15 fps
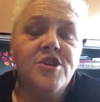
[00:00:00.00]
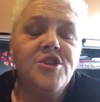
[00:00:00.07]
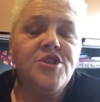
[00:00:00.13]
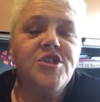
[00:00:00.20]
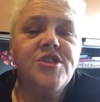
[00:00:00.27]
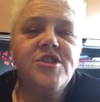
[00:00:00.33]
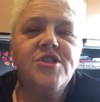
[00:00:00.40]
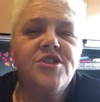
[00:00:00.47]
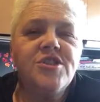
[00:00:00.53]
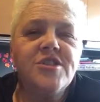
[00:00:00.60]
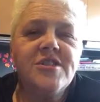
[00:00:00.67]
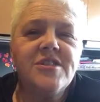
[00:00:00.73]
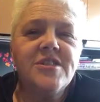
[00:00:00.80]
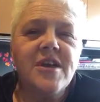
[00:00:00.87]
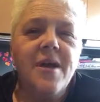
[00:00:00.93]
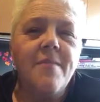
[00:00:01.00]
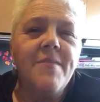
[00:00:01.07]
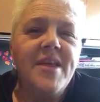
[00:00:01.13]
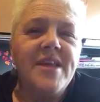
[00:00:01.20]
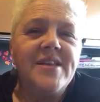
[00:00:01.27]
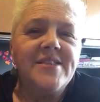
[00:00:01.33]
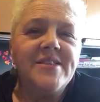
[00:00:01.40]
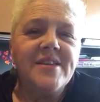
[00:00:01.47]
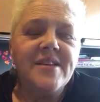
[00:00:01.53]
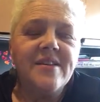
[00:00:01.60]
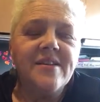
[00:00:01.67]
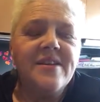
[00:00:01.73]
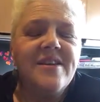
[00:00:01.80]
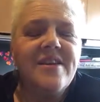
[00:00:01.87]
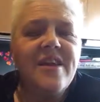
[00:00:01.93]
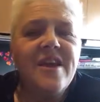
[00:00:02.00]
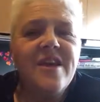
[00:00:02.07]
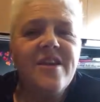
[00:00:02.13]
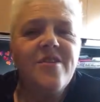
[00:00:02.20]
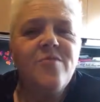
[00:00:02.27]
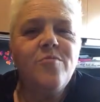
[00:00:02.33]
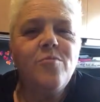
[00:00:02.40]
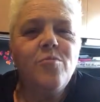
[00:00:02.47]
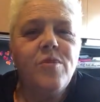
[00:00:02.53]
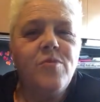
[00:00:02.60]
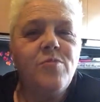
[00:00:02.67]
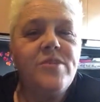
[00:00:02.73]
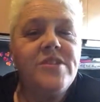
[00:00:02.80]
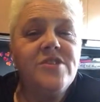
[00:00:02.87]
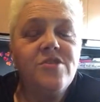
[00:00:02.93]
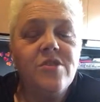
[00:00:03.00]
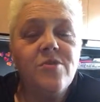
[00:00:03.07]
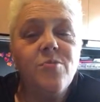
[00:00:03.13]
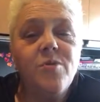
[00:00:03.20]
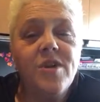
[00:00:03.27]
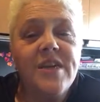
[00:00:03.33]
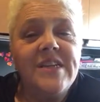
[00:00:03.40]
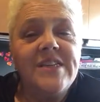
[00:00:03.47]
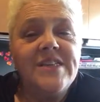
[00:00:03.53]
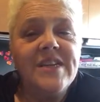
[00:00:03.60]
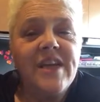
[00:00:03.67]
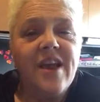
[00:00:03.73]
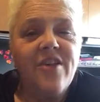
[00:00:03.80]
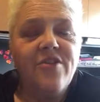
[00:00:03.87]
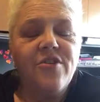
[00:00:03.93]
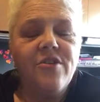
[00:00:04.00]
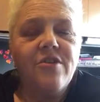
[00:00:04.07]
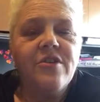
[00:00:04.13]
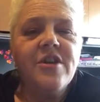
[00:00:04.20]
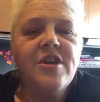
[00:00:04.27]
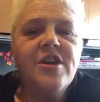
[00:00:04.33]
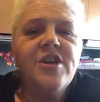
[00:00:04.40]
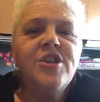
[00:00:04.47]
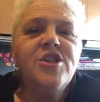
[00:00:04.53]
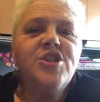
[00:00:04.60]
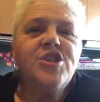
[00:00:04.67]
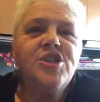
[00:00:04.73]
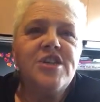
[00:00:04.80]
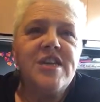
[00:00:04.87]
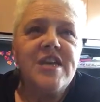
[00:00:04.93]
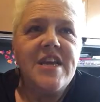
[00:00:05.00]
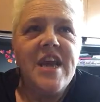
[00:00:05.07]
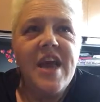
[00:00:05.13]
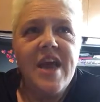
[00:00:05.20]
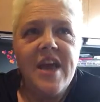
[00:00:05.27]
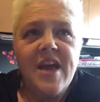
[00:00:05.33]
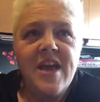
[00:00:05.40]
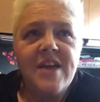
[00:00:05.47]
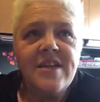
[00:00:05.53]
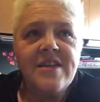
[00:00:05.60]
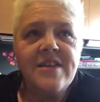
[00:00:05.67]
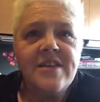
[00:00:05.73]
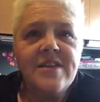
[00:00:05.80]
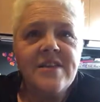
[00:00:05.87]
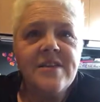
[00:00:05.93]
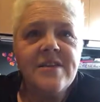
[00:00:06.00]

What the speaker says: She's just amazing. Yet when we started working together, she had